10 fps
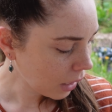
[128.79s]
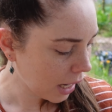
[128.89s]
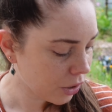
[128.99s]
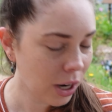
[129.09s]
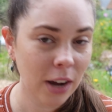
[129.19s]

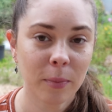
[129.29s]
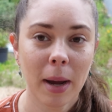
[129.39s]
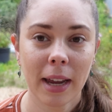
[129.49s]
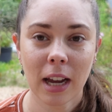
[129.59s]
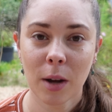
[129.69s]
I do have
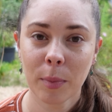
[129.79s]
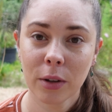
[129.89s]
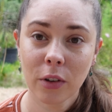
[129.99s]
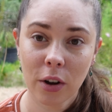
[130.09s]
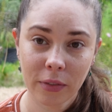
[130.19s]
my cup
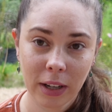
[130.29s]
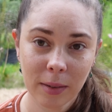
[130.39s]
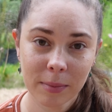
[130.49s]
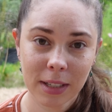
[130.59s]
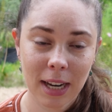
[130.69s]
of
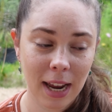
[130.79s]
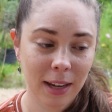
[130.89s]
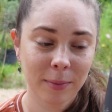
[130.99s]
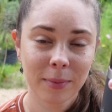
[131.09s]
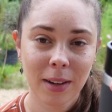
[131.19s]
coffee today,